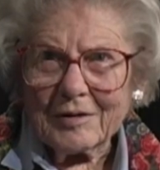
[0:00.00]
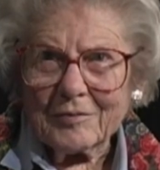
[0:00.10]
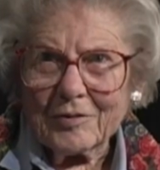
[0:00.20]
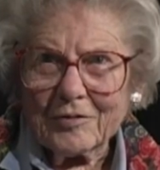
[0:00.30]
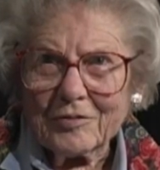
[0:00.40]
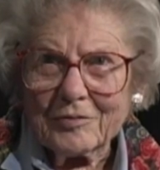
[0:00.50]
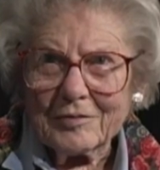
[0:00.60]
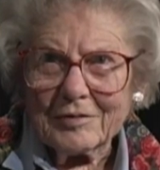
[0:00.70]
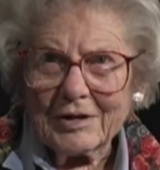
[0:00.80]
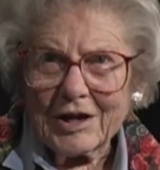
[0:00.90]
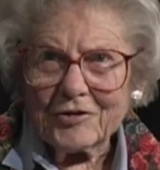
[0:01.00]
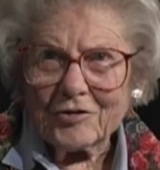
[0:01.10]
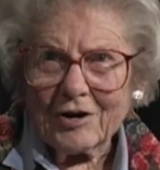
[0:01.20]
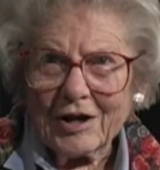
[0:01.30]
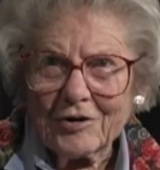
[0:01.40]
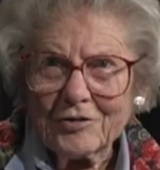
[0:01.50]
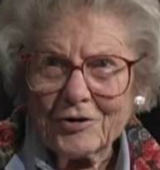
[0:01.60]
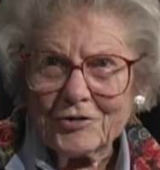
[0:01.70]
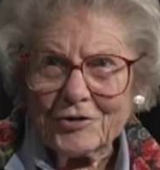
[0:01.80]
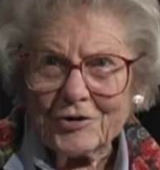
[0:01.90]
both nature and
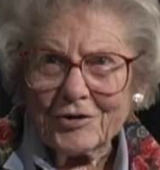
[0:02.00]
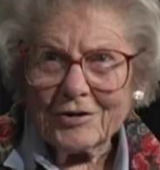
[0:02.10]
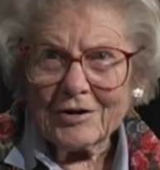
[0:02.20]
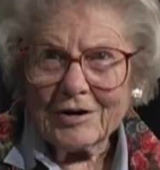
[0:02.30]
nurture.